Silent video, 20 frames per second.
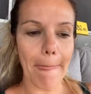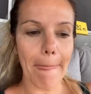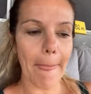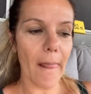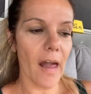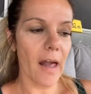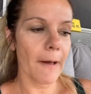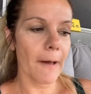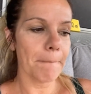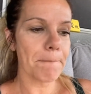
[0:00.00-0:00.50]

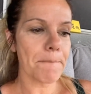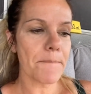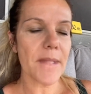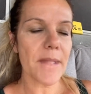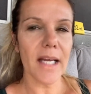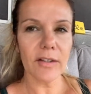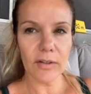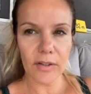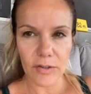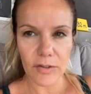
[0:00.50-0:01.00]
I
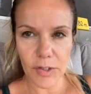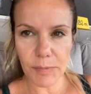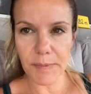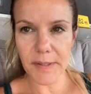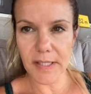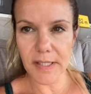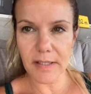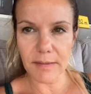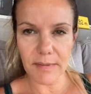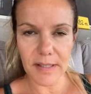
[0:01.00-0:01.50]
know how to
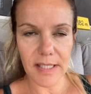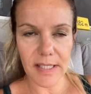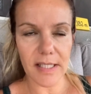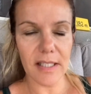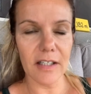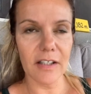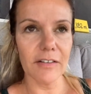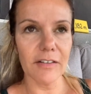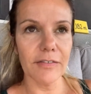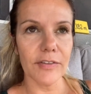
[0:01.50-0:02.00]
speak to
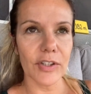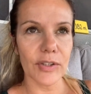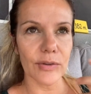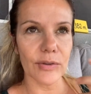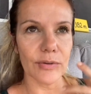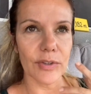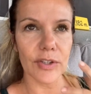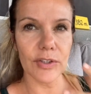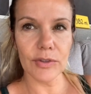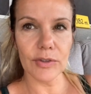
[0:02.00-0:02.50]
myself
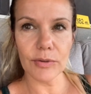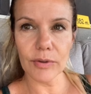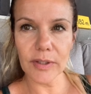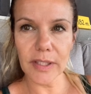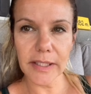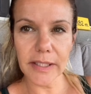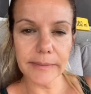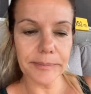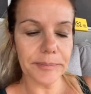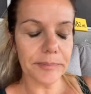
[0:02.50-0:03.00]
to control
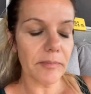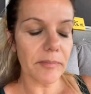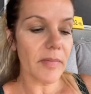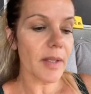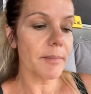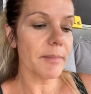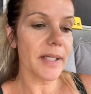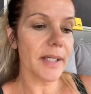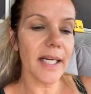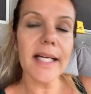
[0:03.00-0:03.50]
it,
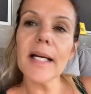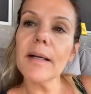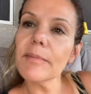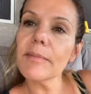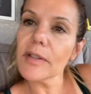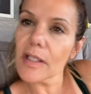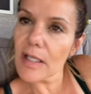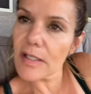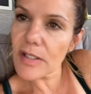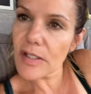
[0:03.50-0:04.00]
but I am
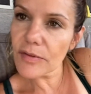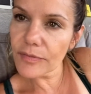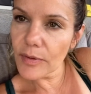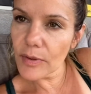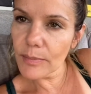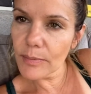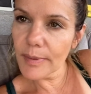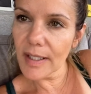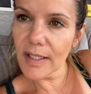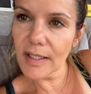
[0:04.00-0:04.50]

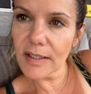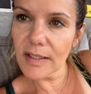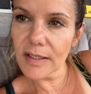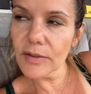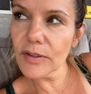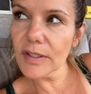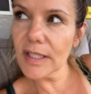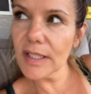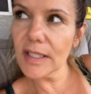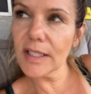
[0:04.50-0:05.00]
claustrophobic.
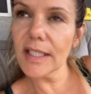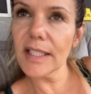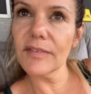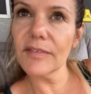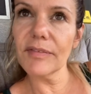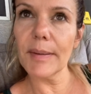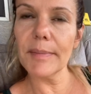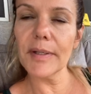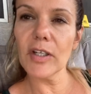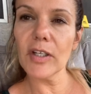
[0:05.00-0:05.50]
Literally, like
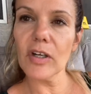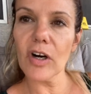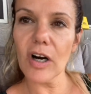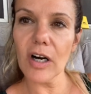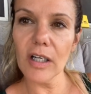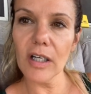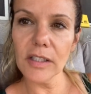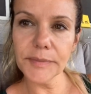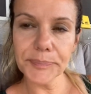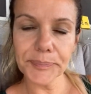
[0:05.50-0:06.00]
if I'm in a
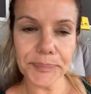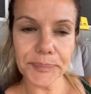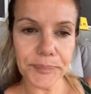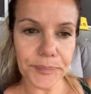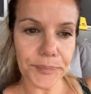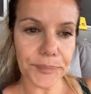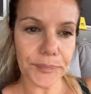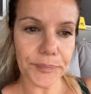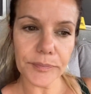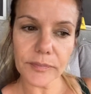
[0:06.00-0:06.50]
car,
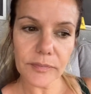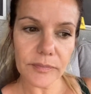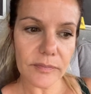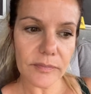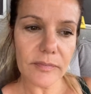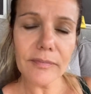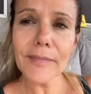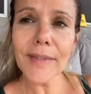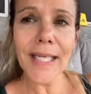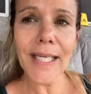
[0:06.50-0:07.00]

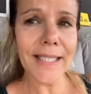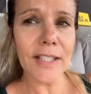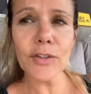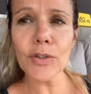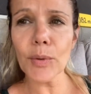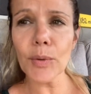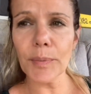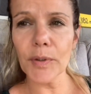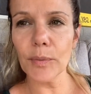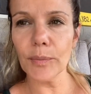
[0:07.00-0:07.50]
I need to
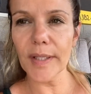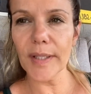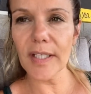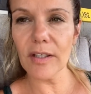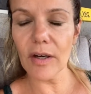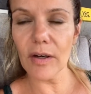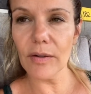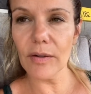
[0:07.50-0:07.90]
open a window.